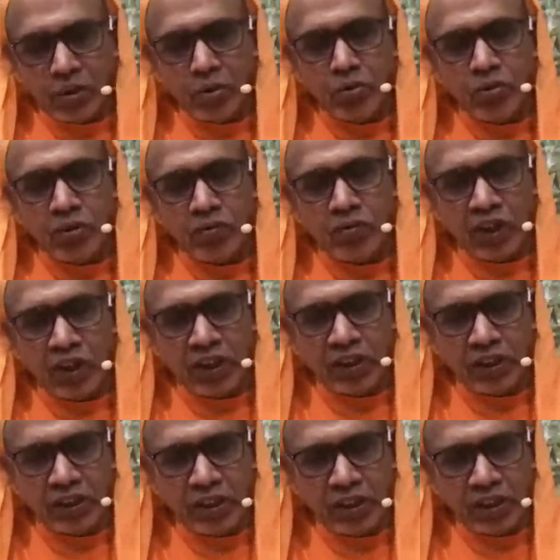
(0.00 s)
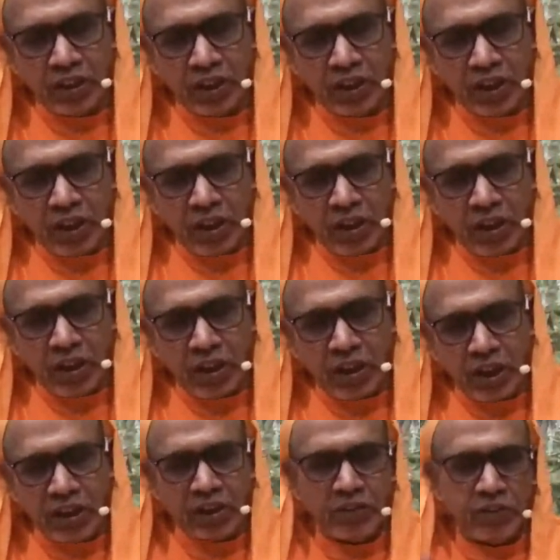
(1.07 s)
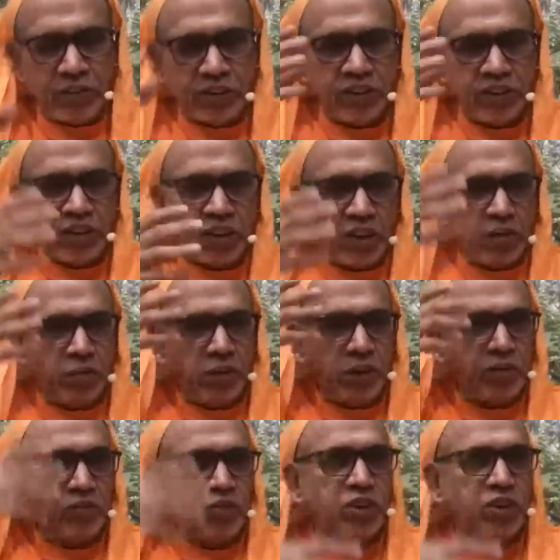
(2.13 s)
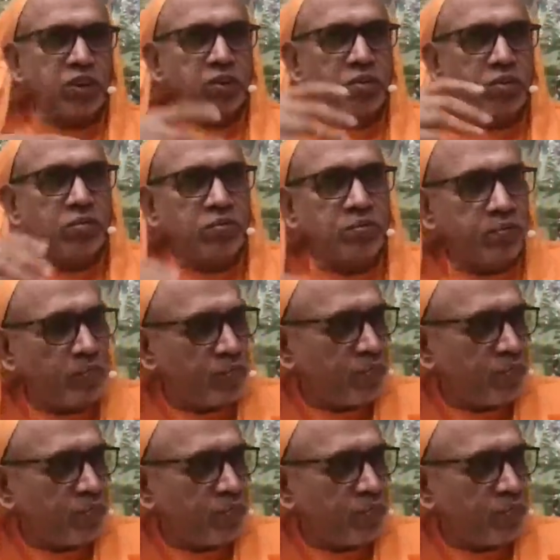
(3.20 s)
you will find a kind of a settlement within you.